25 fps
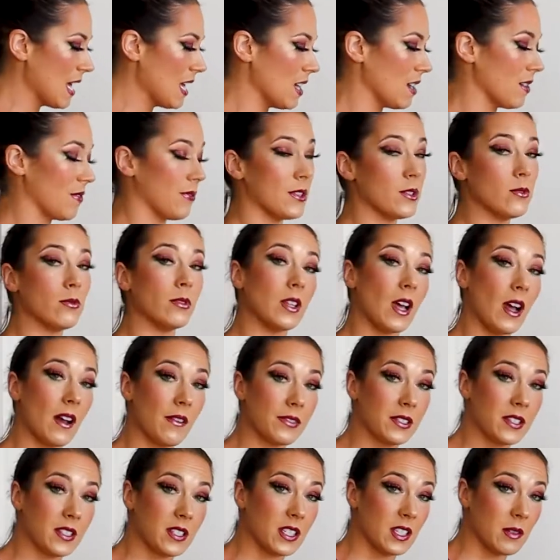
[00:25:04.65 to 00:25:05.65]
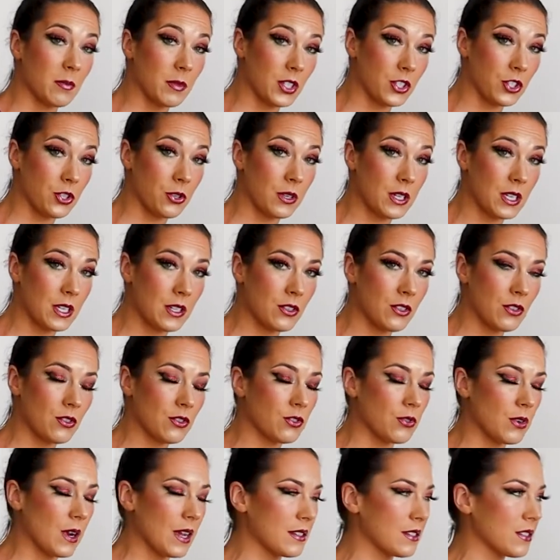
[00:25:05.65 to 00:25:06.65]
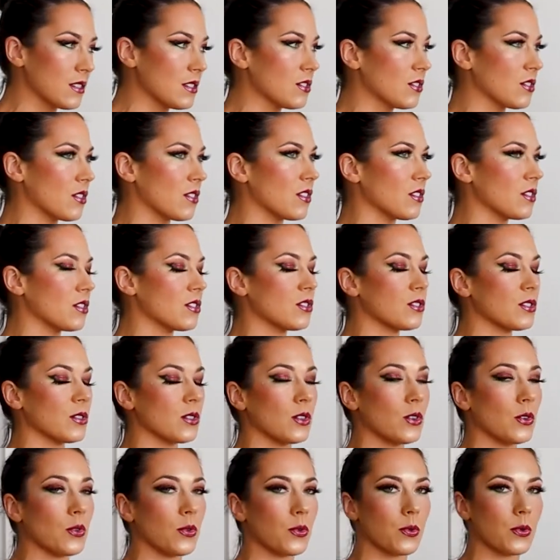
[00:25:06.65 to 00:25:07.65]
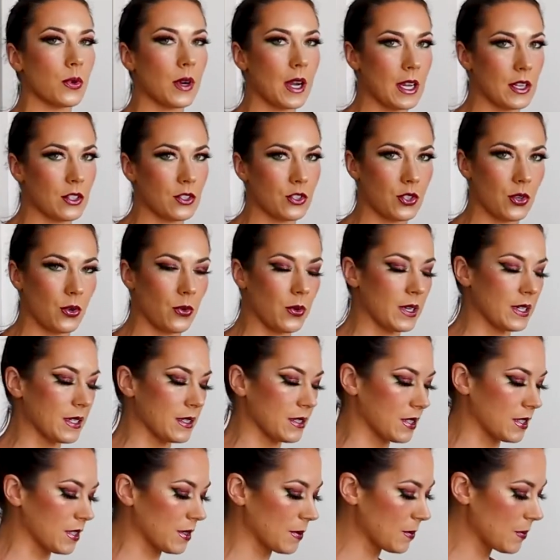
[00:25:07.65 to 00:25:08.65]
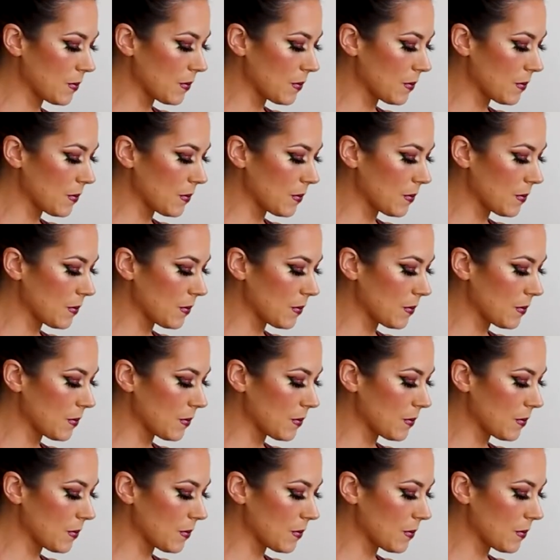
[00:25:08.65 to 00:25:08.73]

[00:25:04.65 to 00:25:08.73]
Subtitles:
If you love symmetry in your dresses, this is a great choice.